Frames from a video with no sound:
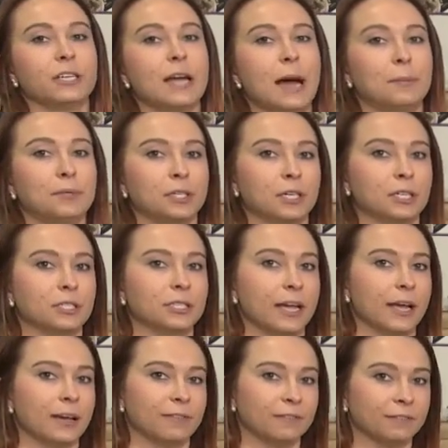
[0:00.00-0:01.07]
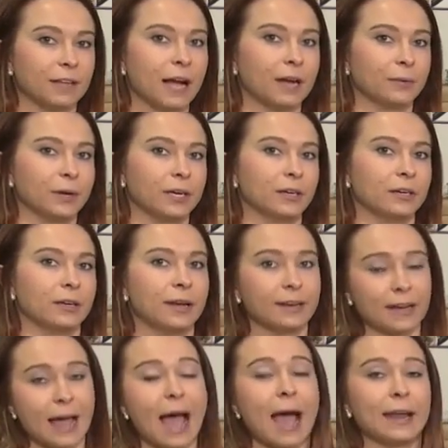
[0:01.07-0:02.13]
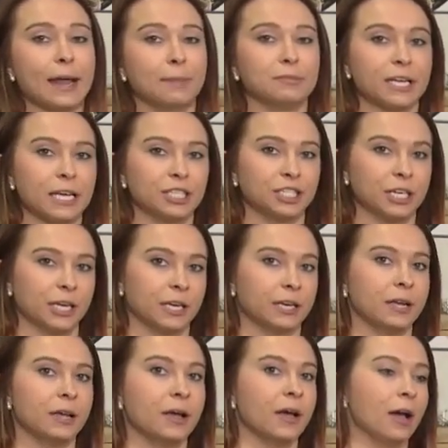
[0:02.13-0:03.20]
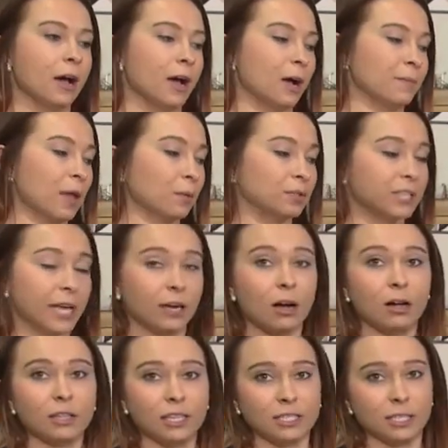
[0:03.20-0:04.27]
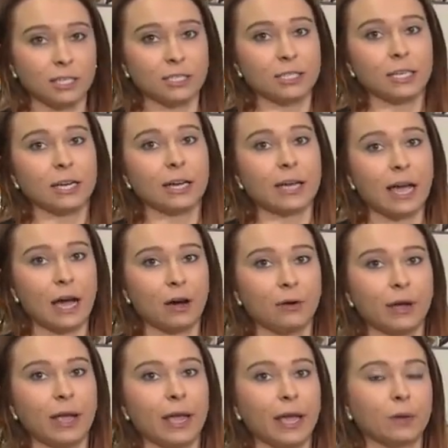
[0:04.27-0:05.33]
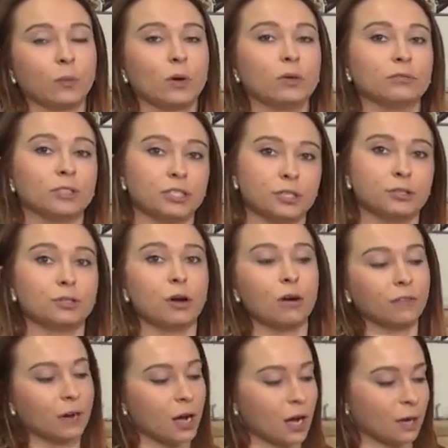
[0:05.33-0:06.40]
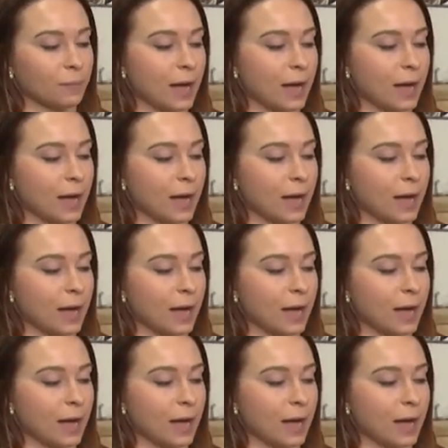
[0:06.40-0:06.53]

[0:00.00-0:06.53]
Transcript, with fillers: adapters and flywheel adaptation um, that will take all this into account and will reduce overhung